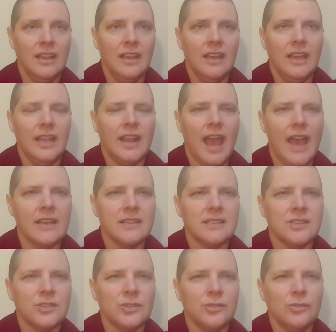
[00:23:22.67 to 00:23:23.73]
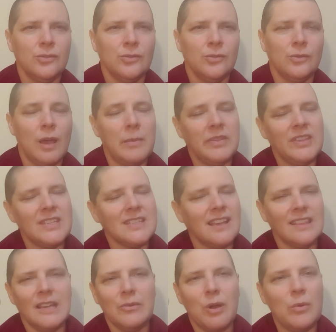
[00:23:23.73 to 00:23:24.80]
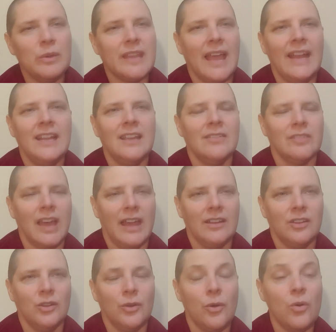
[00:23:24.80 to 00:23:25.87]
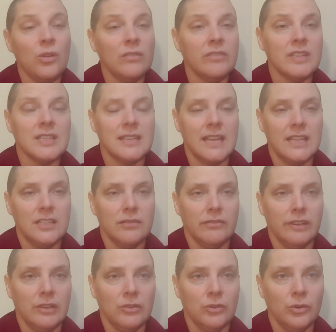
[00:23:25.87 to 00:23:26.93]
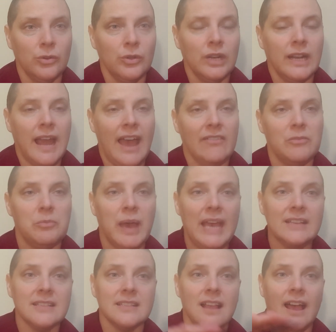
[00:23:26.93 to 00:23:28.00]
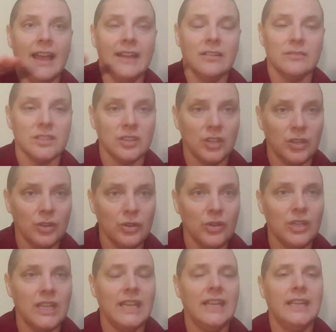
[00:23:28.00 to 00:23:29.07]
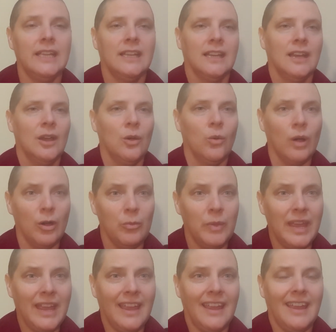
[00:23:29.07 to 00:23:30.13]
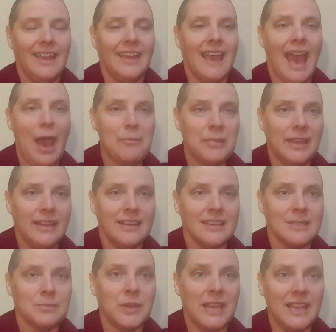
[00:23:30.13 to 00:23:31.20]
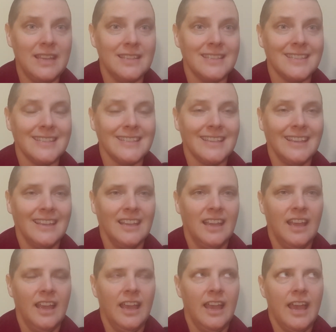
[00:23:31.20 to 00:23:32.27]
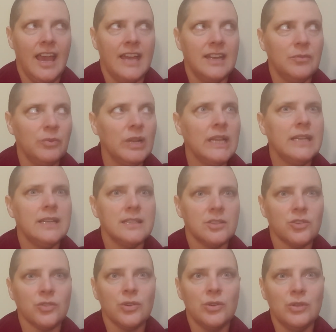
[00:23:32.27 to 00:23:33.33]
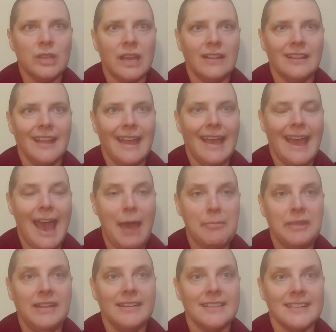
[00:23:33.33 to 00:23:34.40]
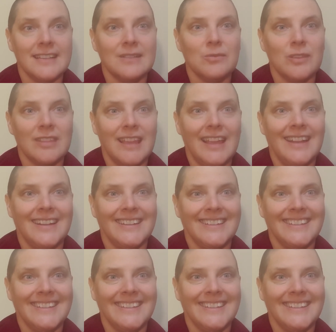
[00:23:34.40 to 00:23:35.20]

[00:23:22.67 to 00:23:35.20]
It has to, there's nothing wrong with any of that. All of us need to feel good and have a baseline of security, well-being, happiness, peace. And it really is true that happiness is within,